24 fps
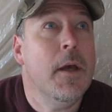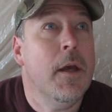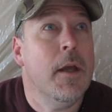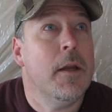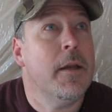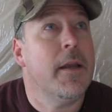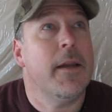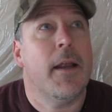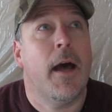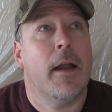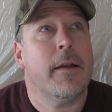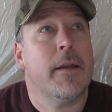
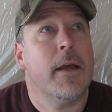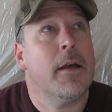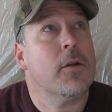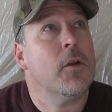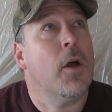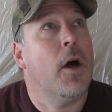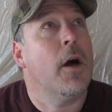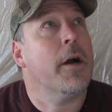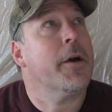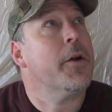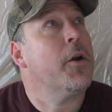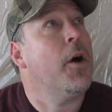Did not take
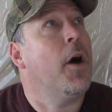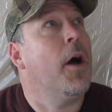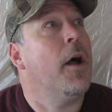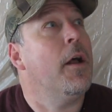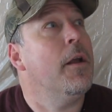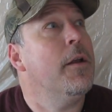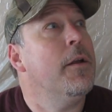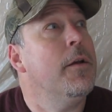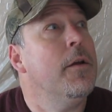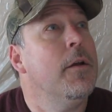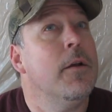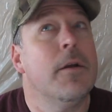long at
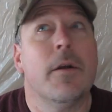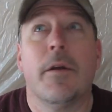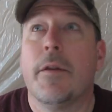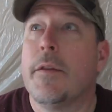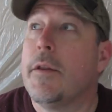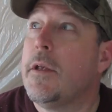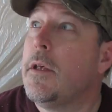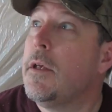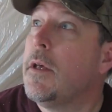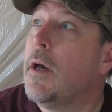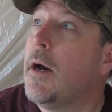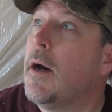all.
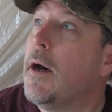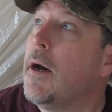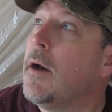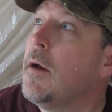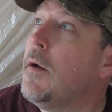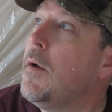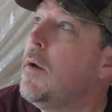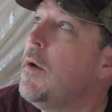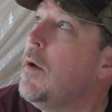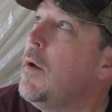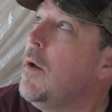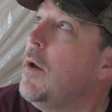The uh,
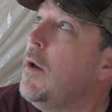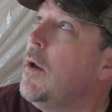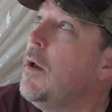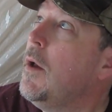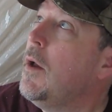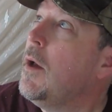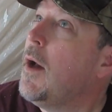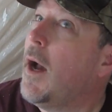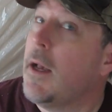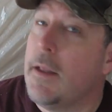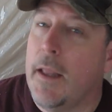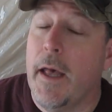
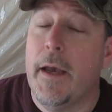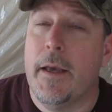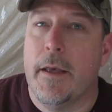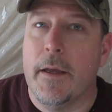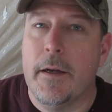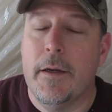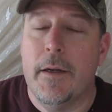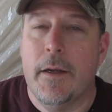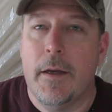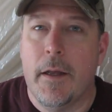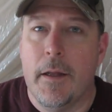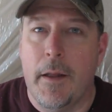I like
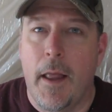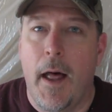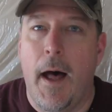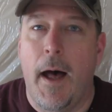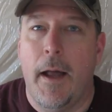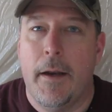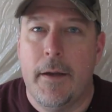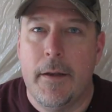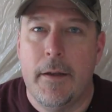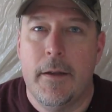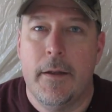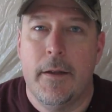it a
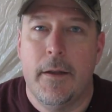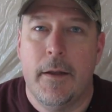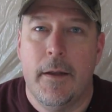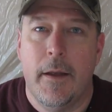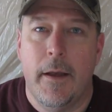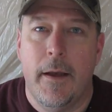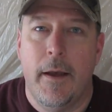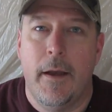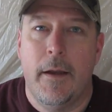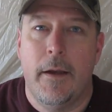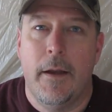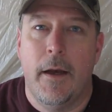lot.
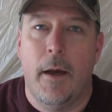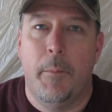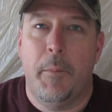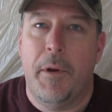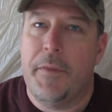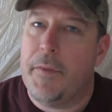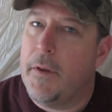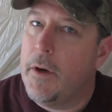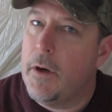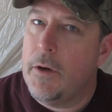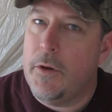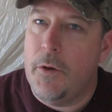And, uh,
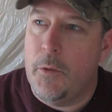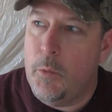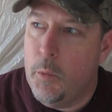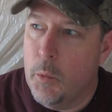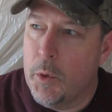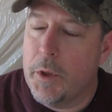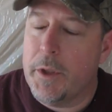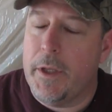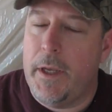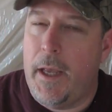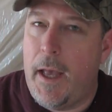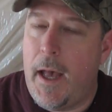but there, you
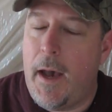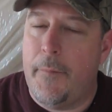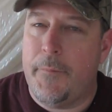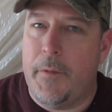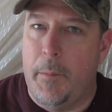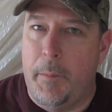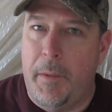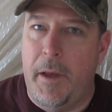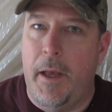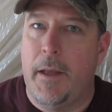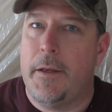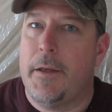really have to
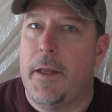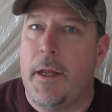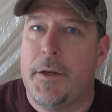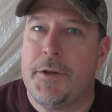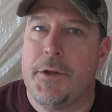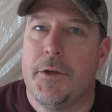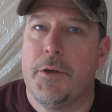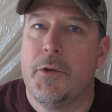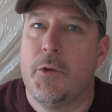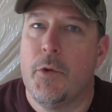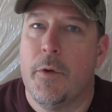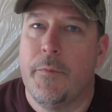pay
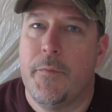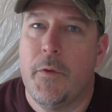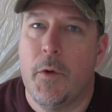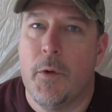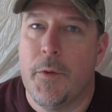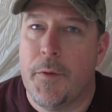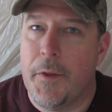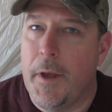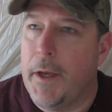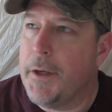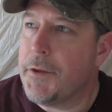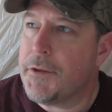attention to a few
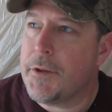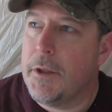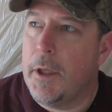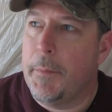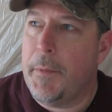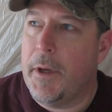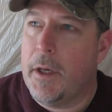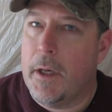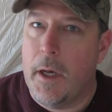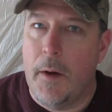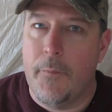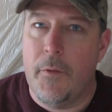things, so let
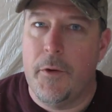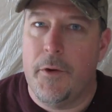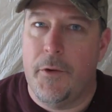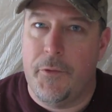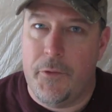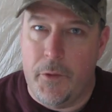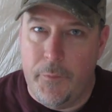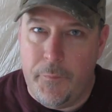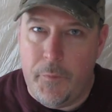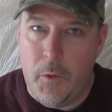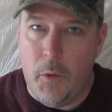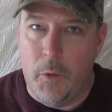me cover just
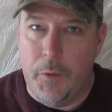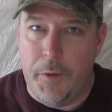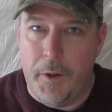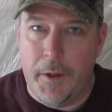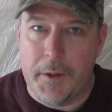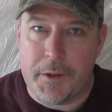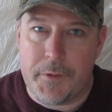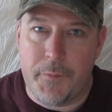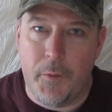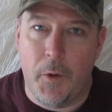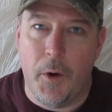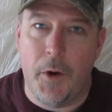a few
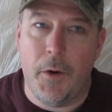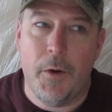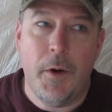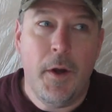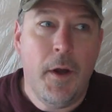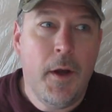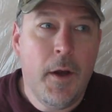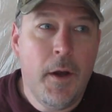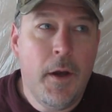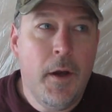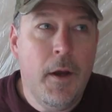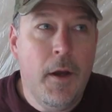things for you.
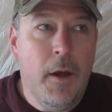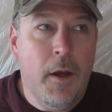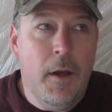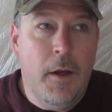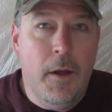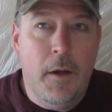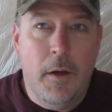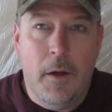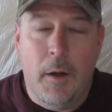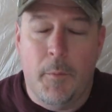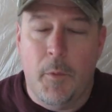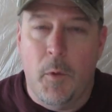
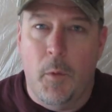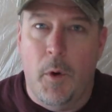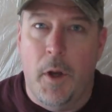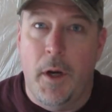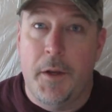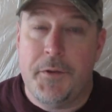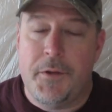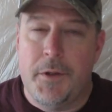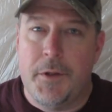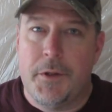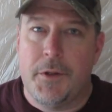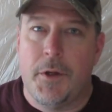Number one,
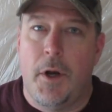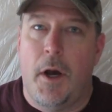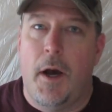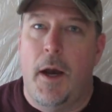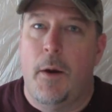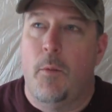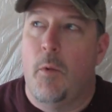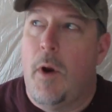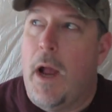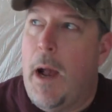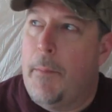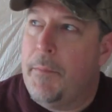as you saw, I
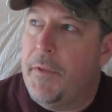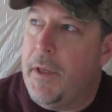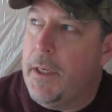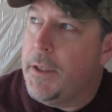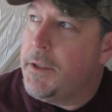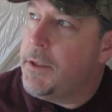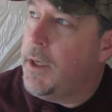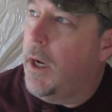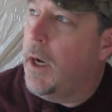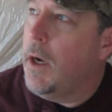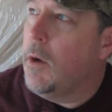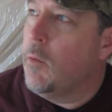wrapped the
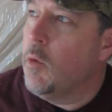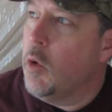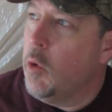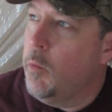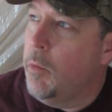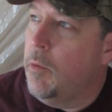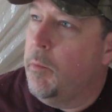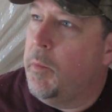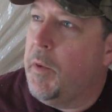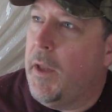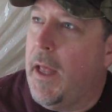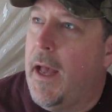entire room
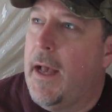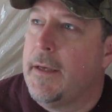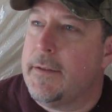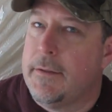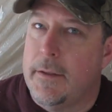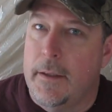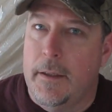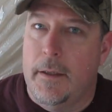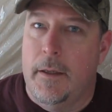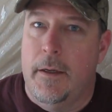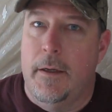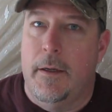in
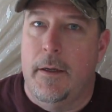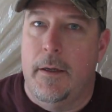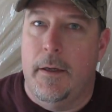plastic.